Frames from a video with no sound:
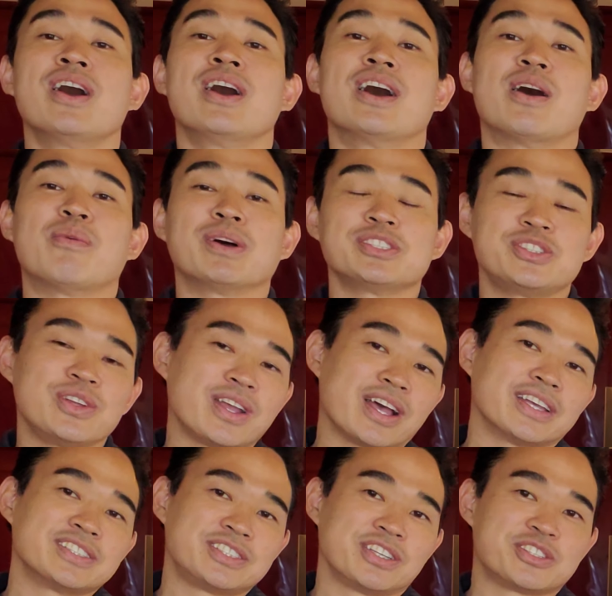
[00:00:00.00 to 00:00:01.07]
I want you
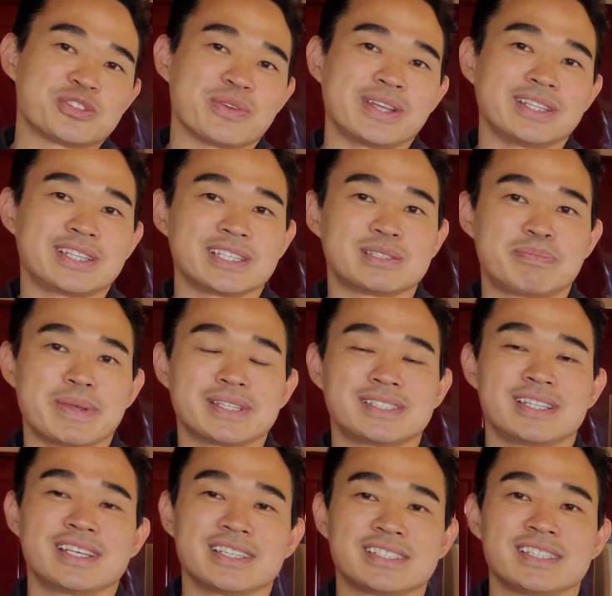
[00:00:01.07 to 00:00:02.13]
guys to treat this
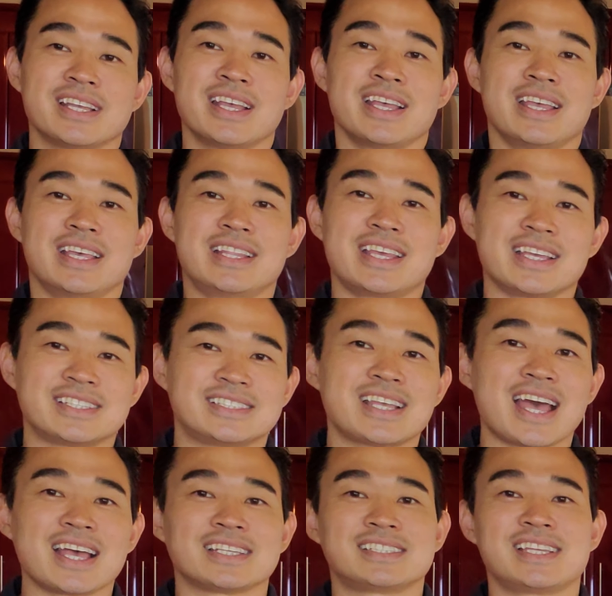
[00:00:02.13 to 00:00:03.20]
business in the
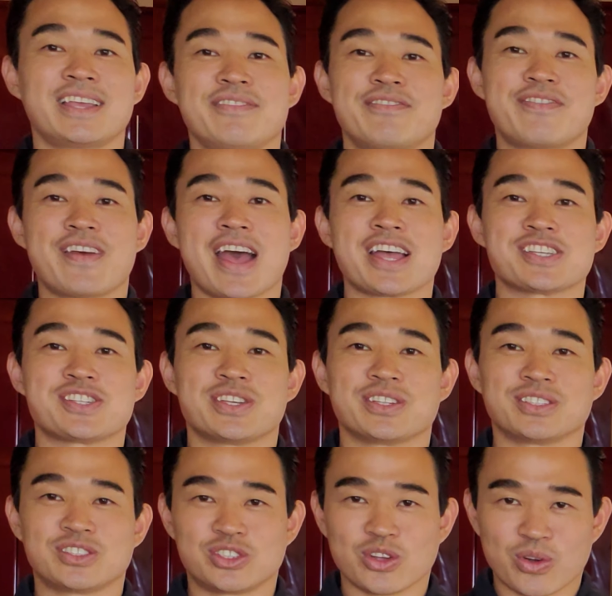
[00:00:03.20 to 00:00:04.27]
exact same
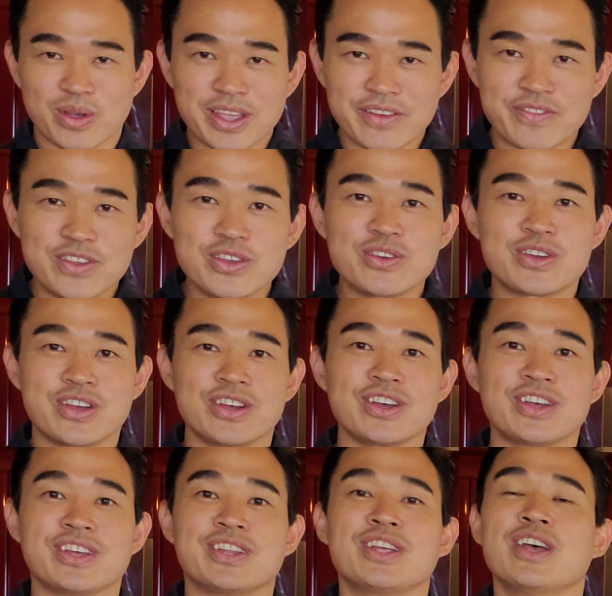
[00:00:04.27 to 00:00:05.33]
fashion. So if you
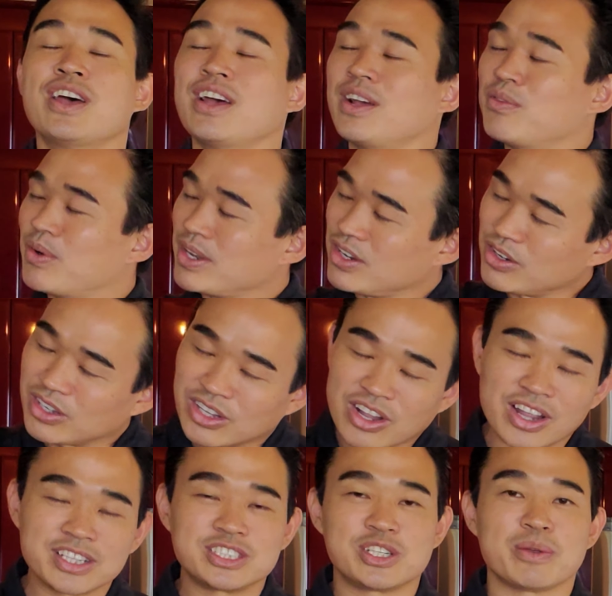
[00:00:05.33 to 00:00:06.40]
could, when you
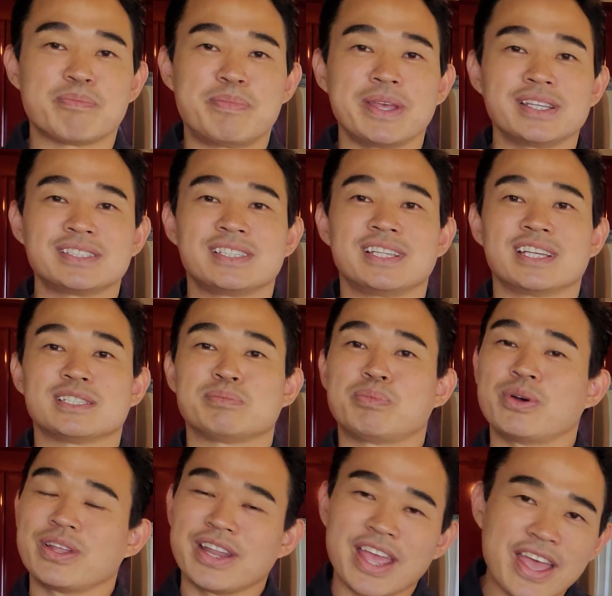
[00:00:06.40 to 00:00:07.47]
launch your business,
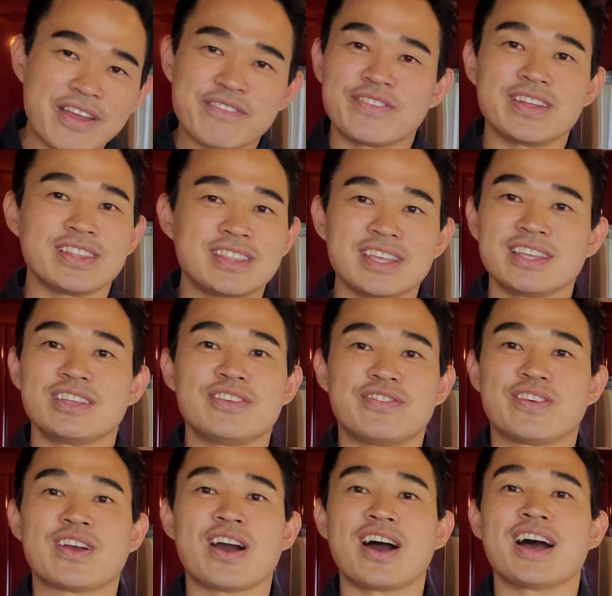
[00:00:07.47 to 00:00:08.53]
put everything
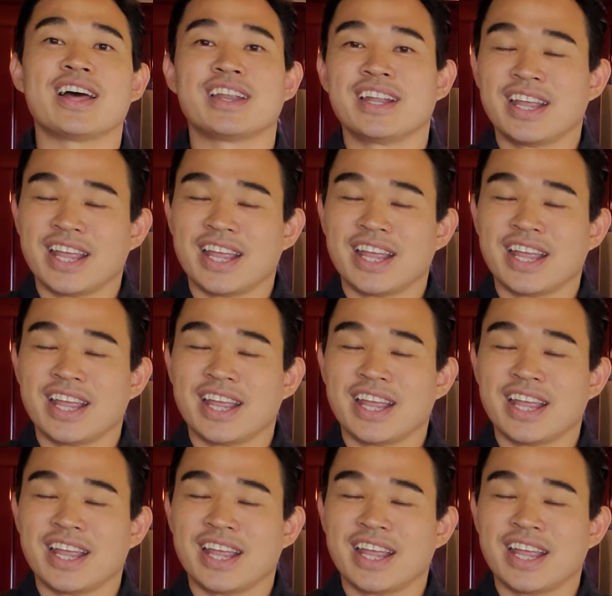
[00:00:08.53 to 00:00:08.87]
you've got,